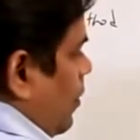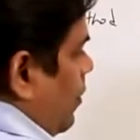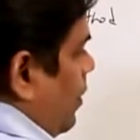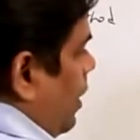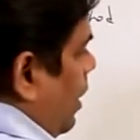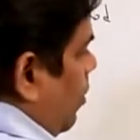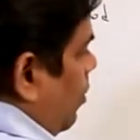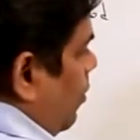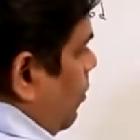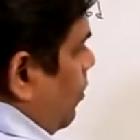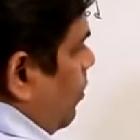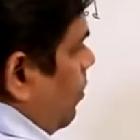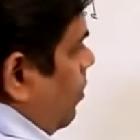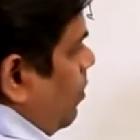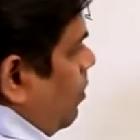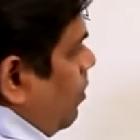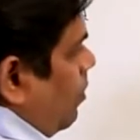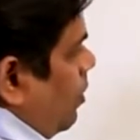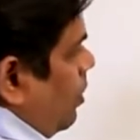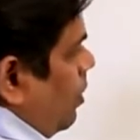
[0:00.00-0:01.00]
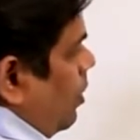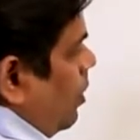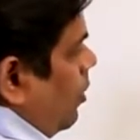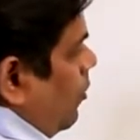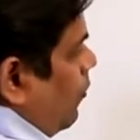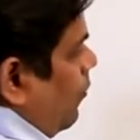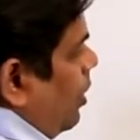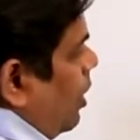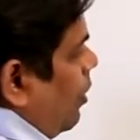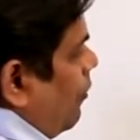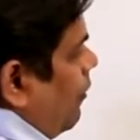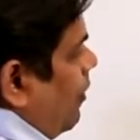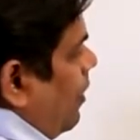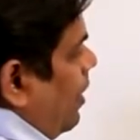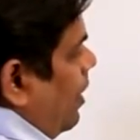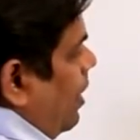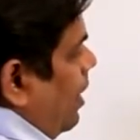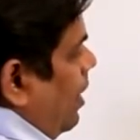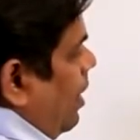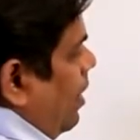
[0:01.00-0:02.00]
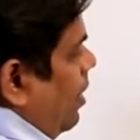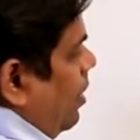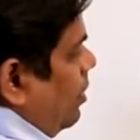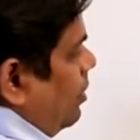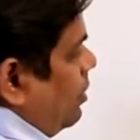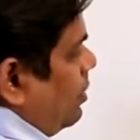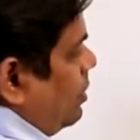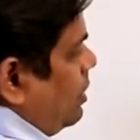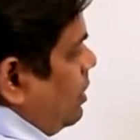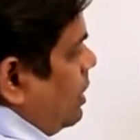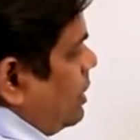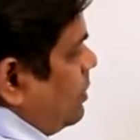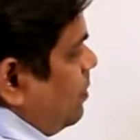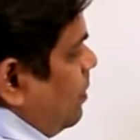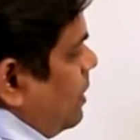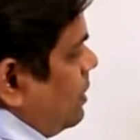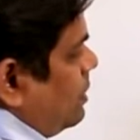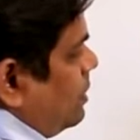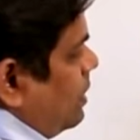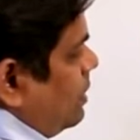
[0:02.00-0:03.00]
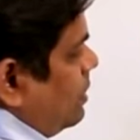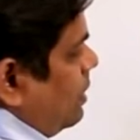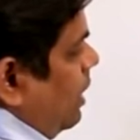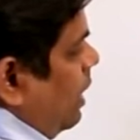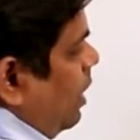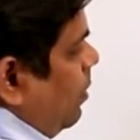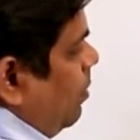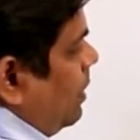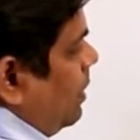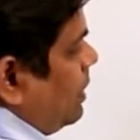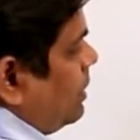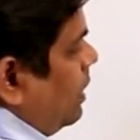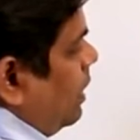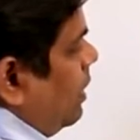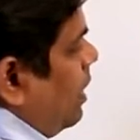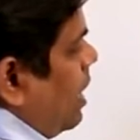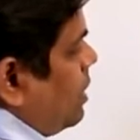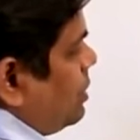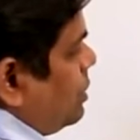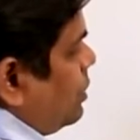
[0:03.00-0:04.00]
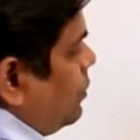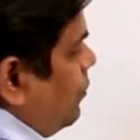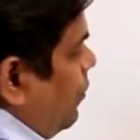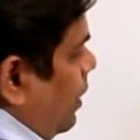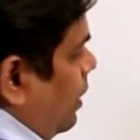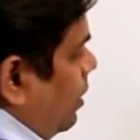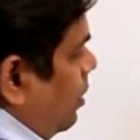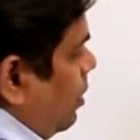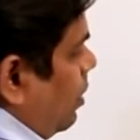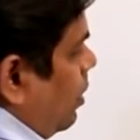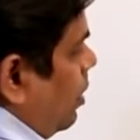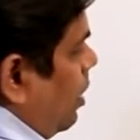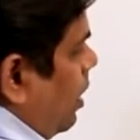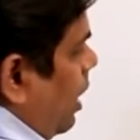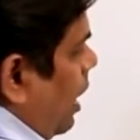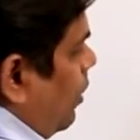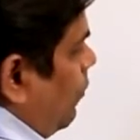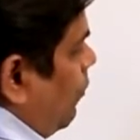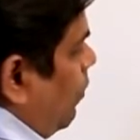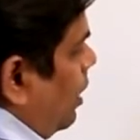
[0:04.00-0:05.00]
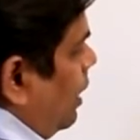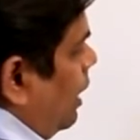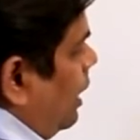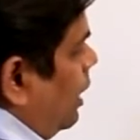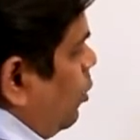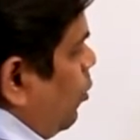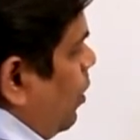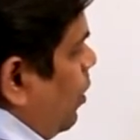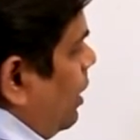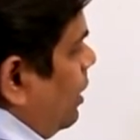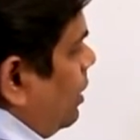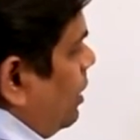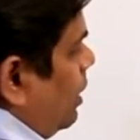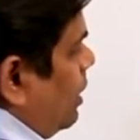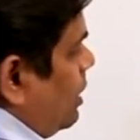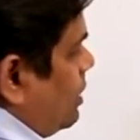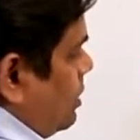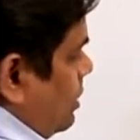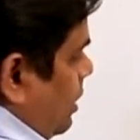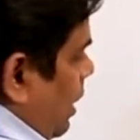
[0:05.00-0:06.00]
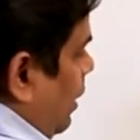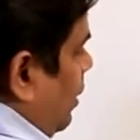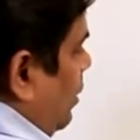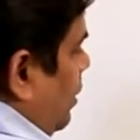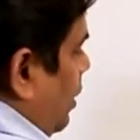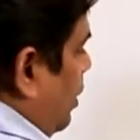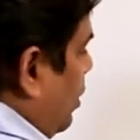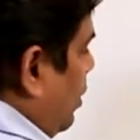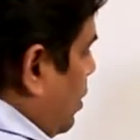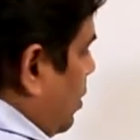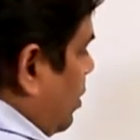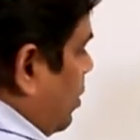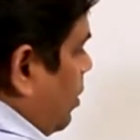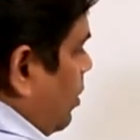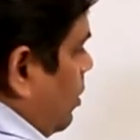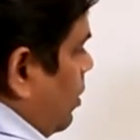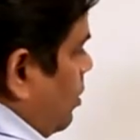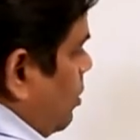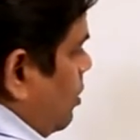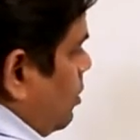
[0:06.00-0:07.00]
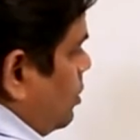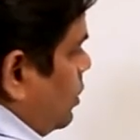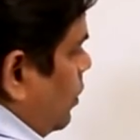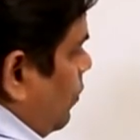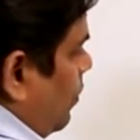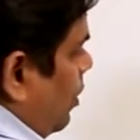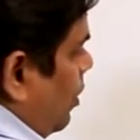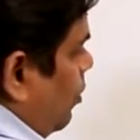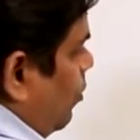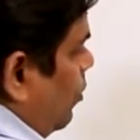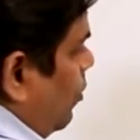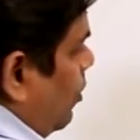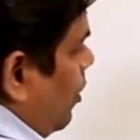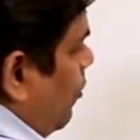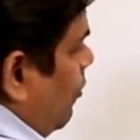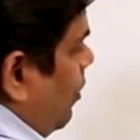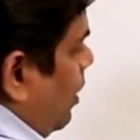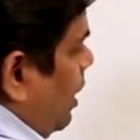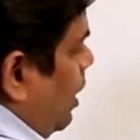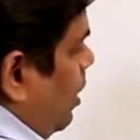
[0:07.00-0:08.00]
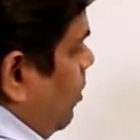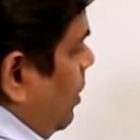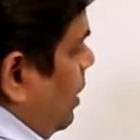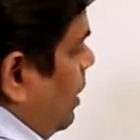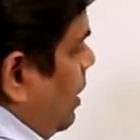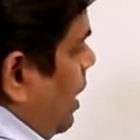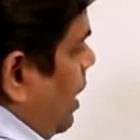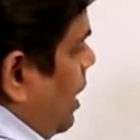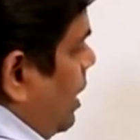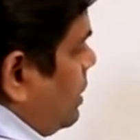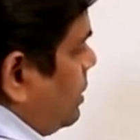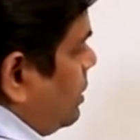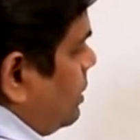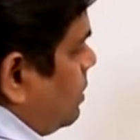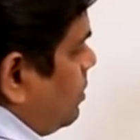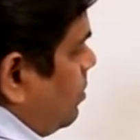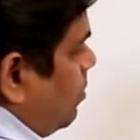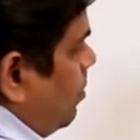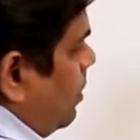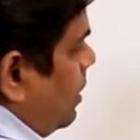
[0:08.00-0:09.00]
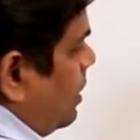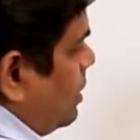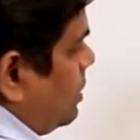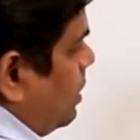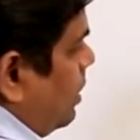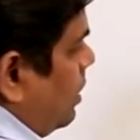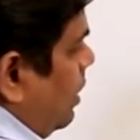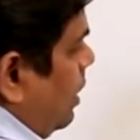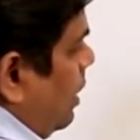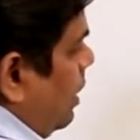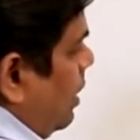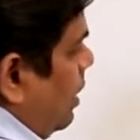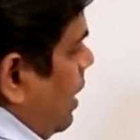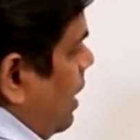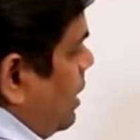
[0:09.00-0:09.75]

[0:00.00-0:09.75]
Now we have this plus this, A plus A dash is 1, and 1 into anything is anything. So we are going to have A B dash plus A